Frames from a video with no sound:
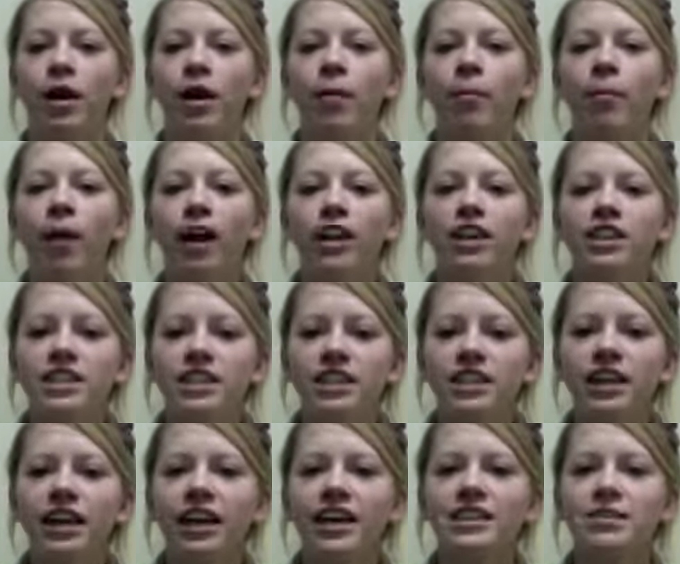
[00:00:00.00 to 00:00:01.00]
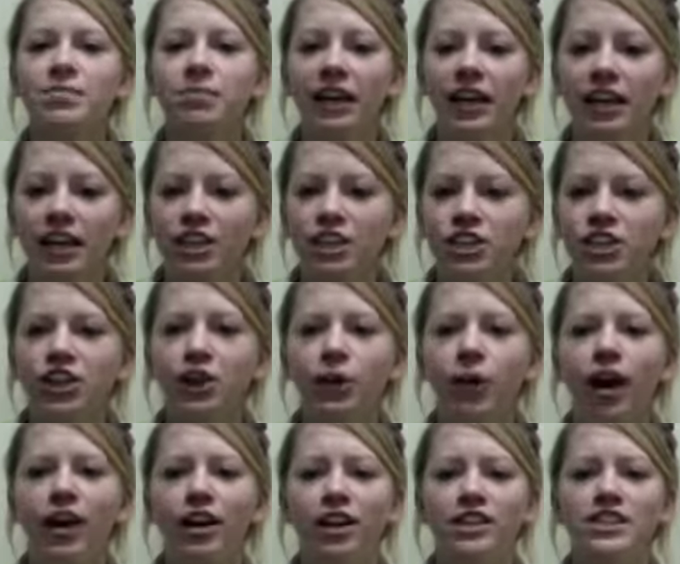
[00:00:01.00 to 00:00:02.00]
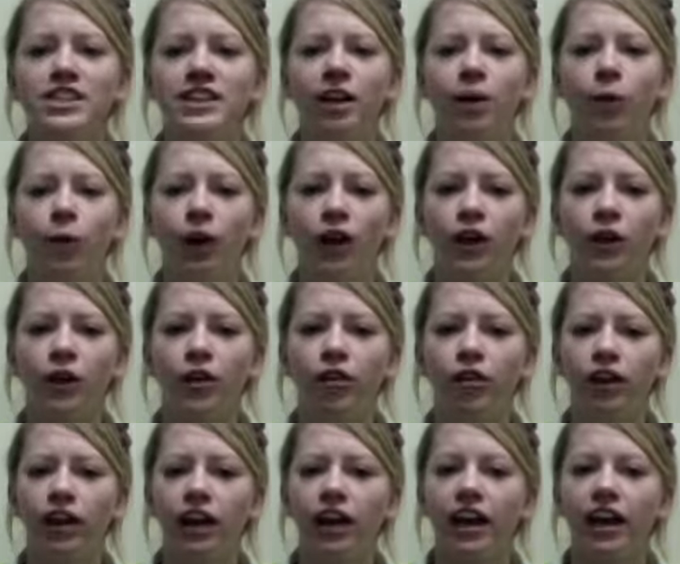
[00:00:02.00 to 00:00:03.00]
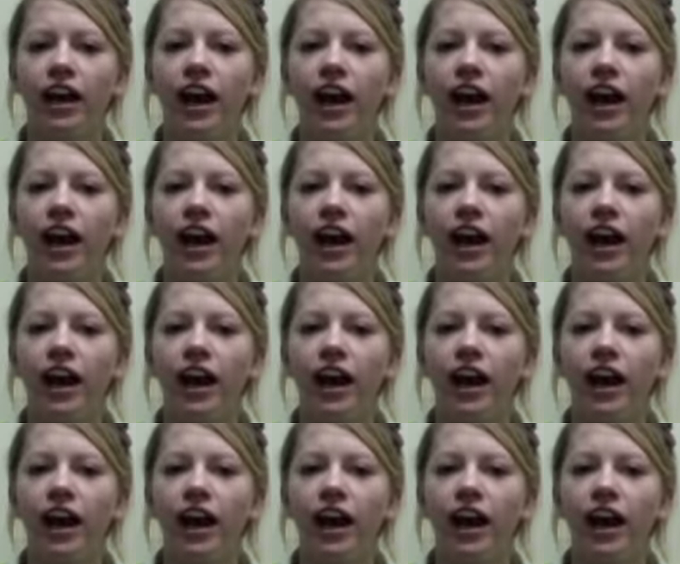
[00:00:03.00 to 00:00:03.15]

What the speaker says: Monitoring is making sure you understand what you are reading